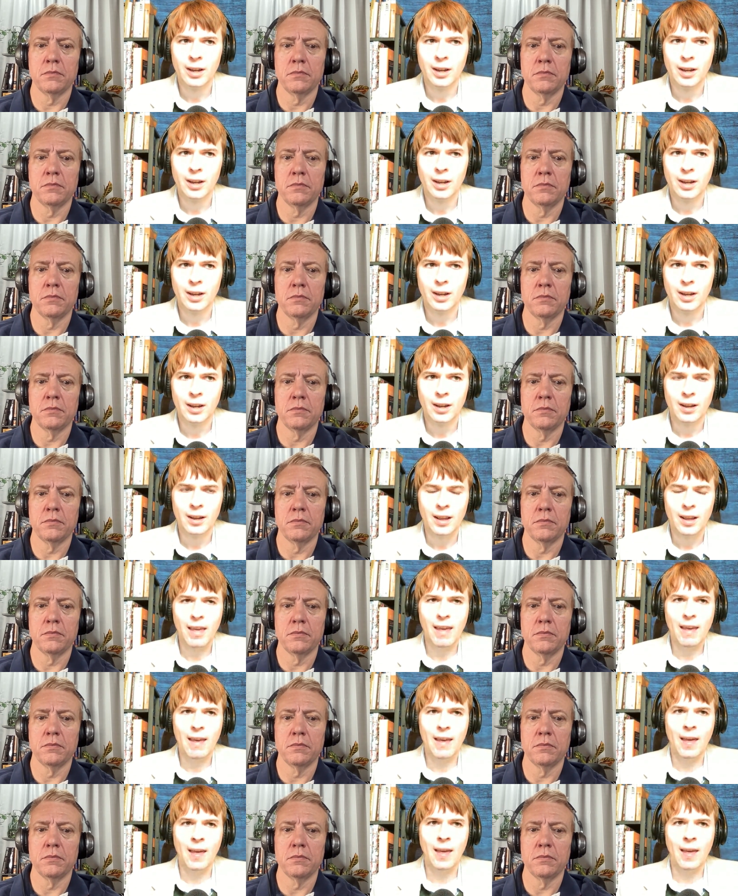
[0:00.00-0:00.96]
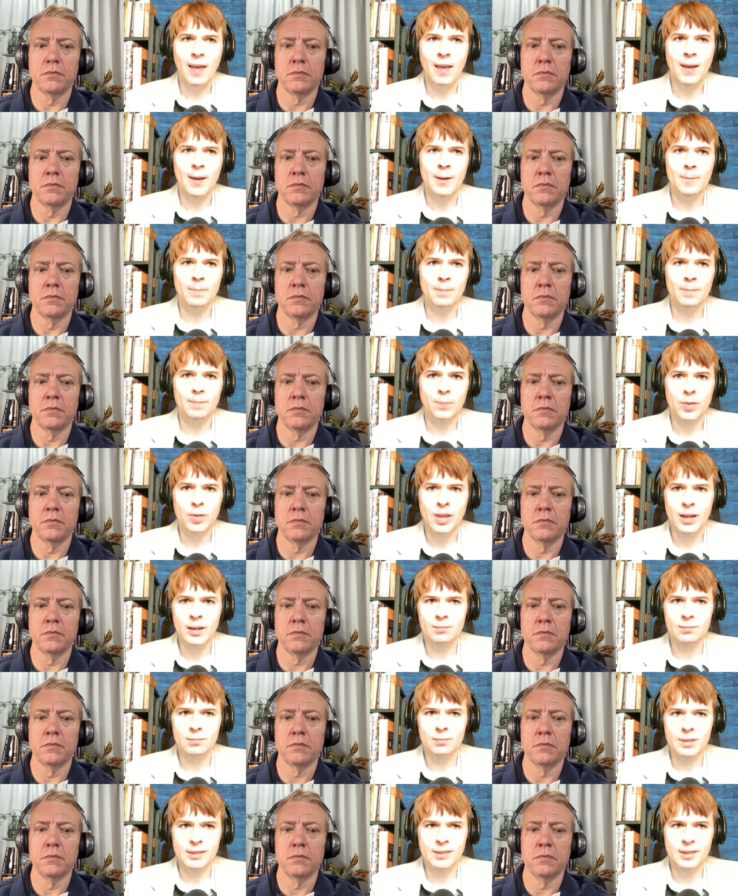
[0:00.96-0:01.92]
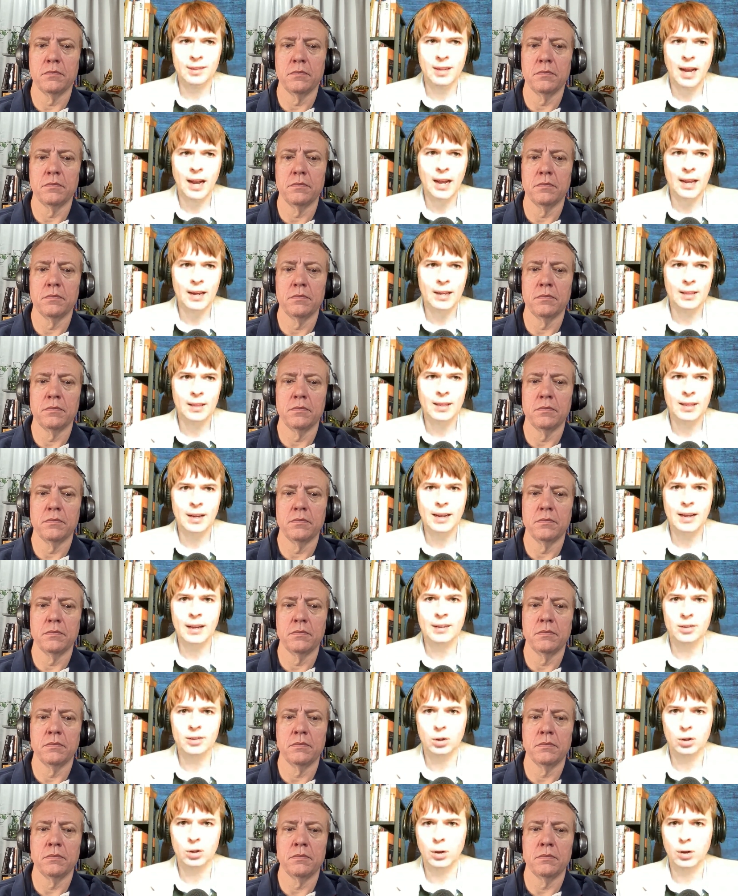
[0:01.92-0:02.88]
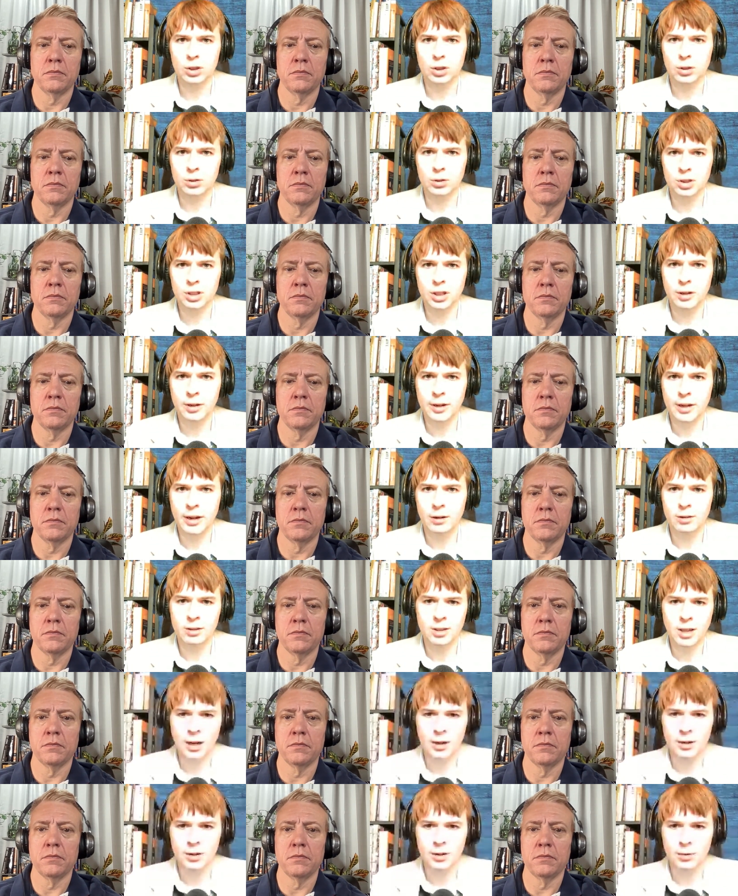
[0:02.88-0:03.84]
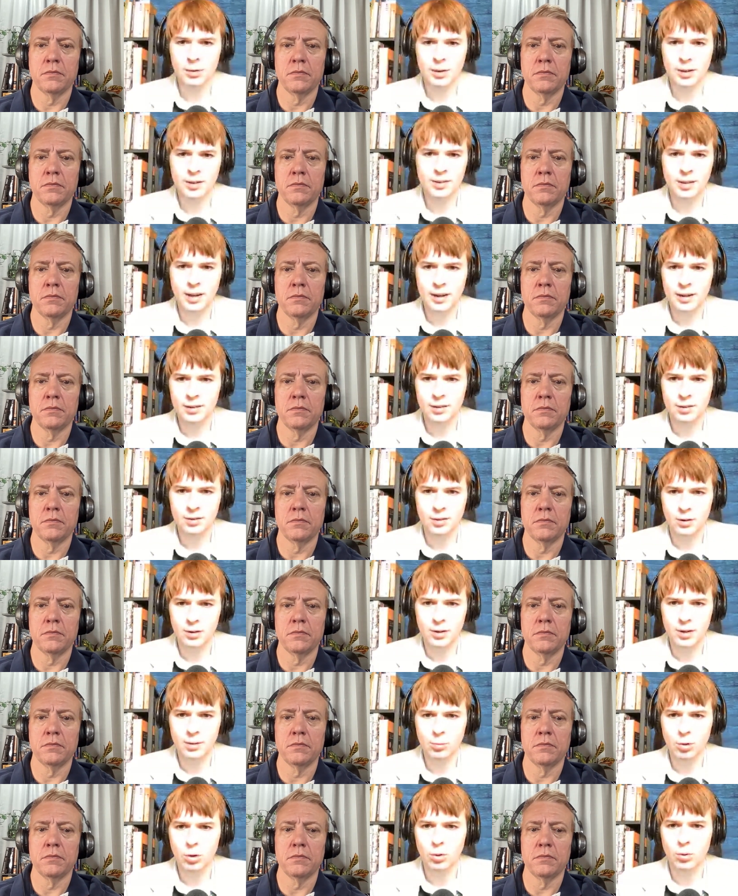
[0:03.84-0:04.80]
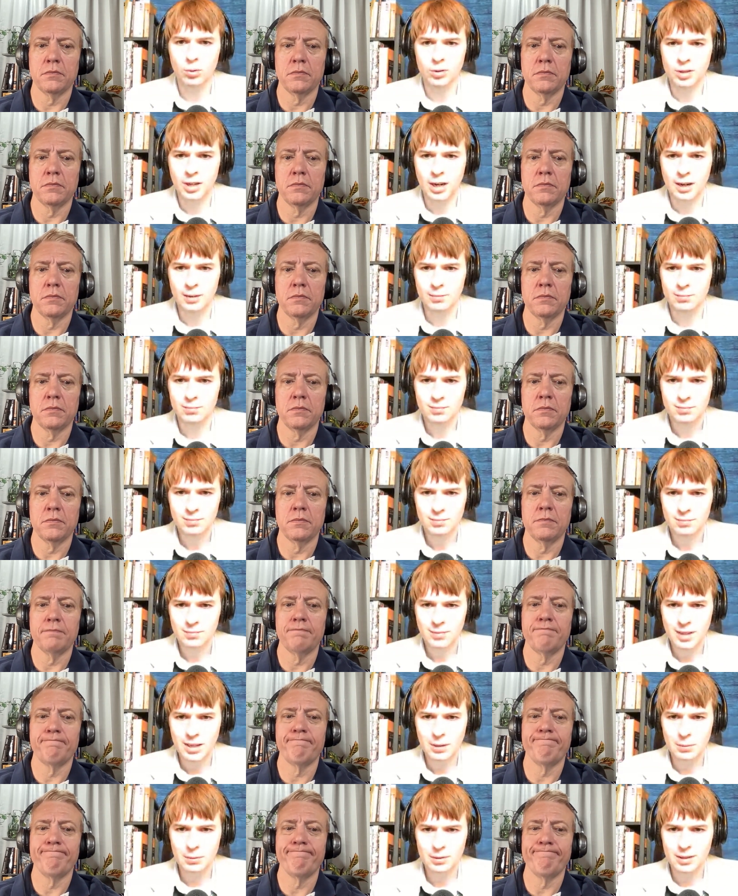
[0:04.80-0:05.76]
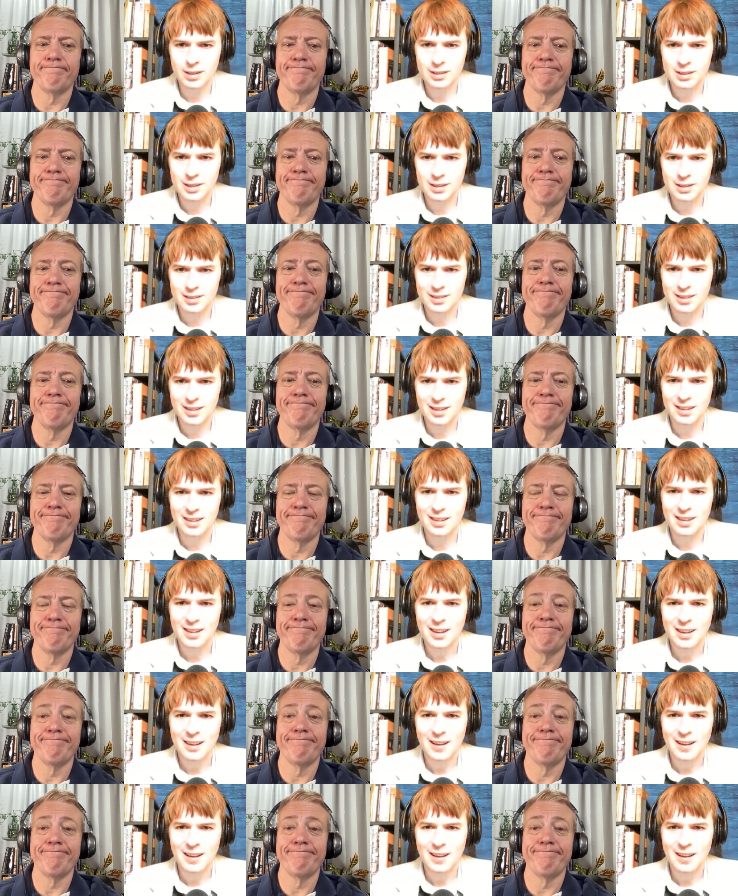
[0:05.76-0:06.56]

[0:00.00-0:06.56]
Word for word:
Speaker 1: and then decided that he has a crush on Jared Garantano and decided to start him the whole time he was at Tennessee.